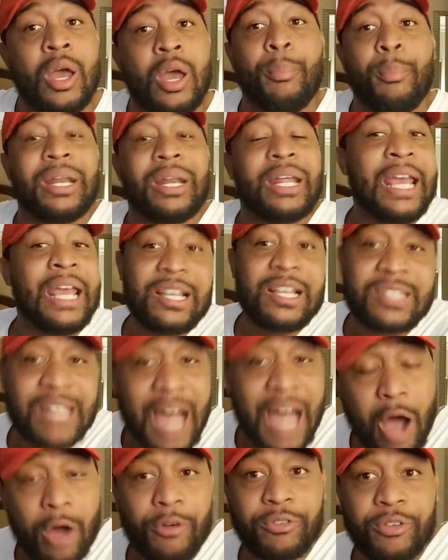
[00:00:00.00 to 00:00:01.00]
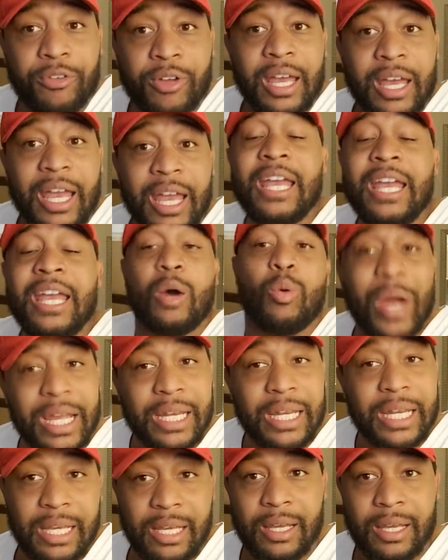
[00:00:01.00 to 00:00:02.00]
but he's soft and he a
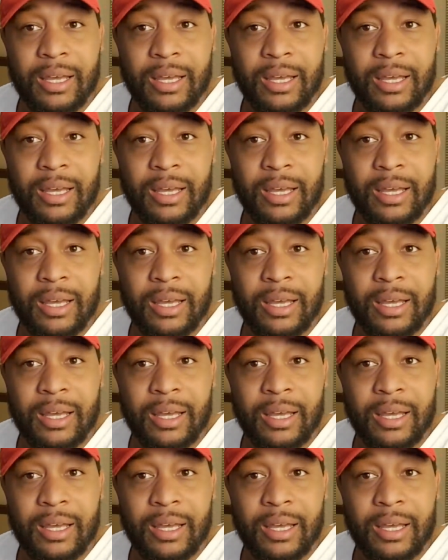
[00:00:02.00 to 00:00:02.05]
weenie.